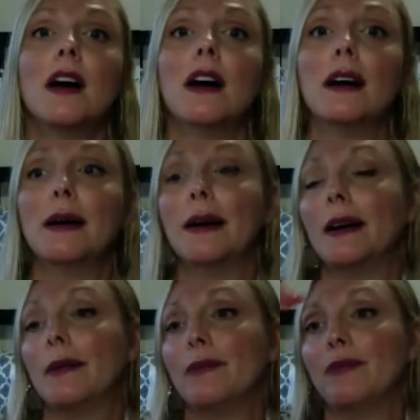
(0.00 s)

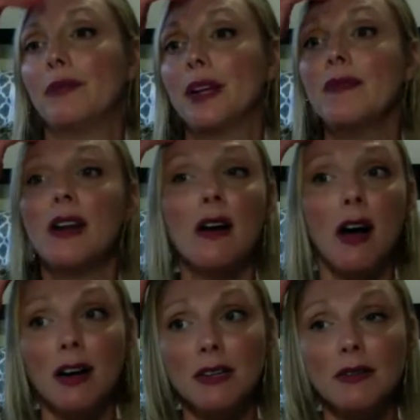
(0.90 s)
But if they're
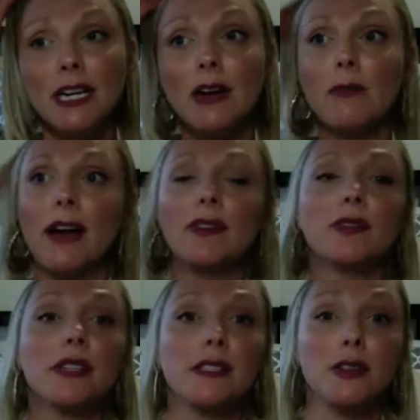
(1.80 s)
honoring your
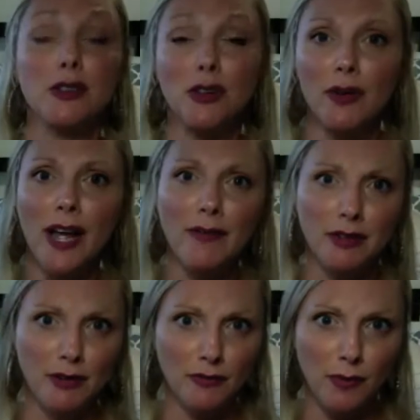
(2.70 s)
boundaries and you don't have
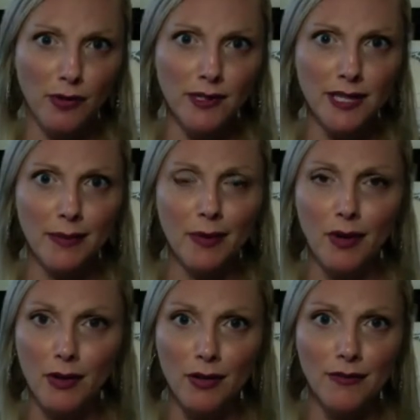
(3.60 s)
to enforce them
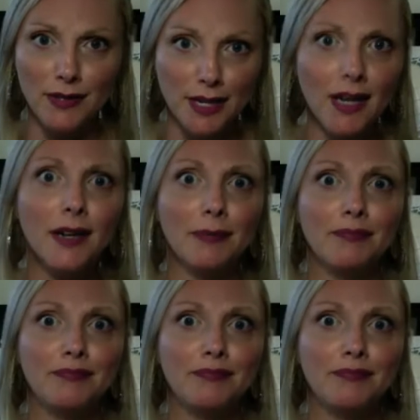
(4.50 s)
all of the time,